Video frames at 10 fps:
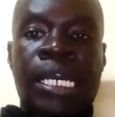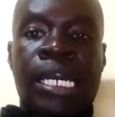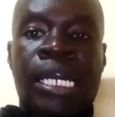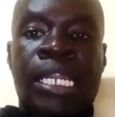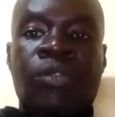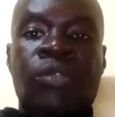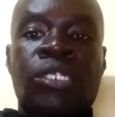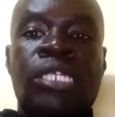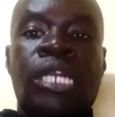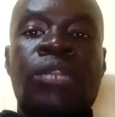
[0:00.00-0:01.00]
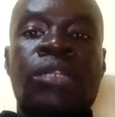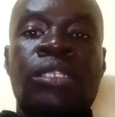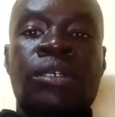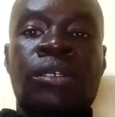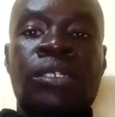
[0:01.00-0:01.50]
around suicidal
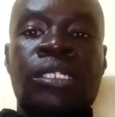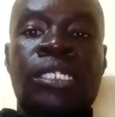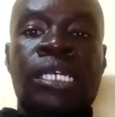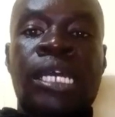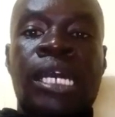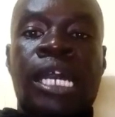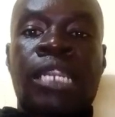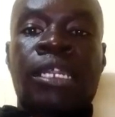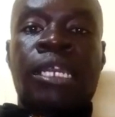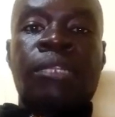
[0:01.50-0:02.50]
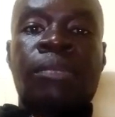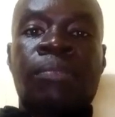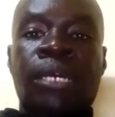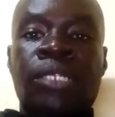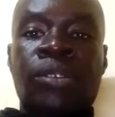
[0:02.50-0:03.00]
thoughts and help the
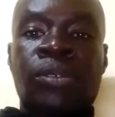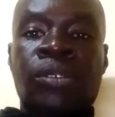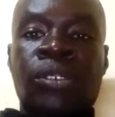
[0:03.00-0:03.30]
person